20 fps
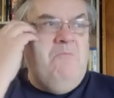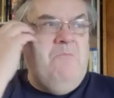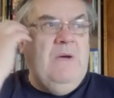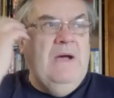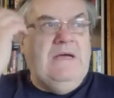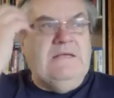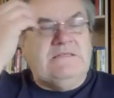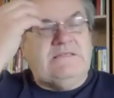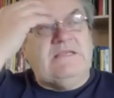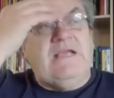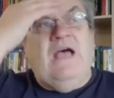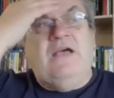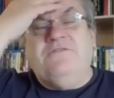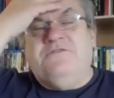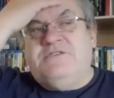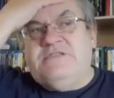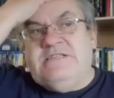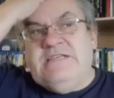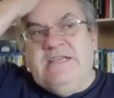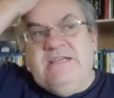But
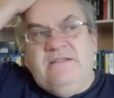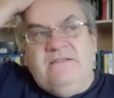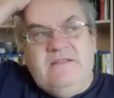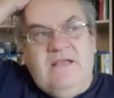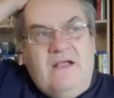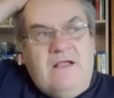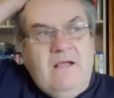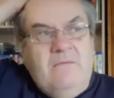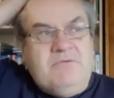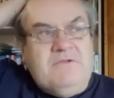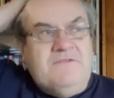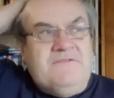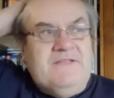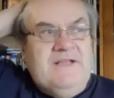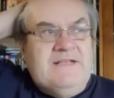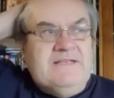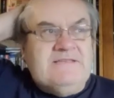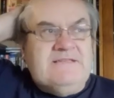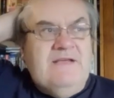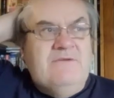I've seen a couple of
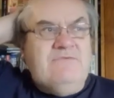things.